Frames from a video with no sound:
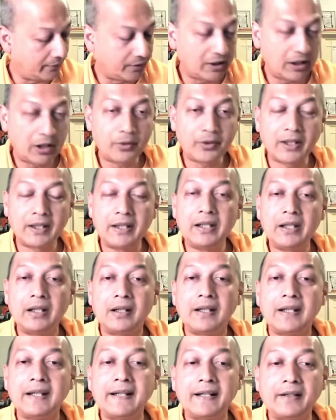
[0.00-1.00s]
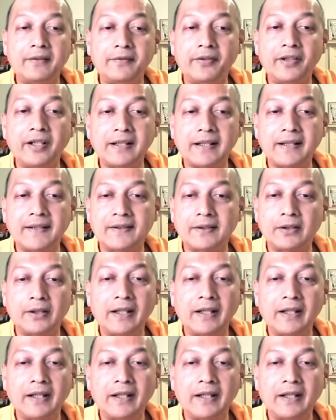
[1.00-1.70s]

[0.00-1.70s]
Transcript: without any inadvertence.